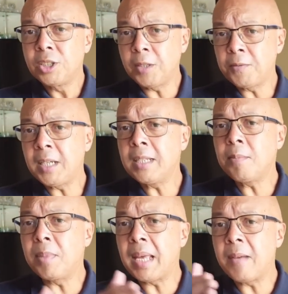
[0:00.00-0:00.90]

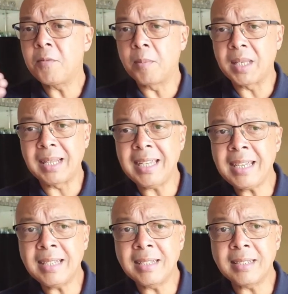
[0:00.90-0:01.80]
shifting the blame from the
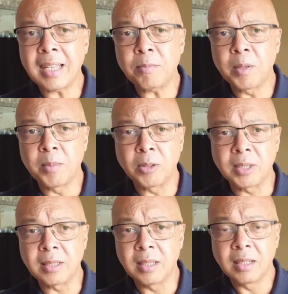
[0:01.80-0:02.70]
leaders that
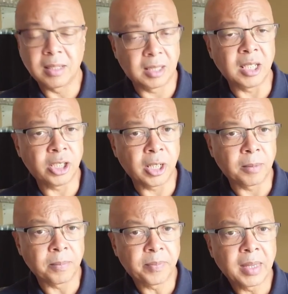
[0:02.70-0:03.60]
promoted the teaching.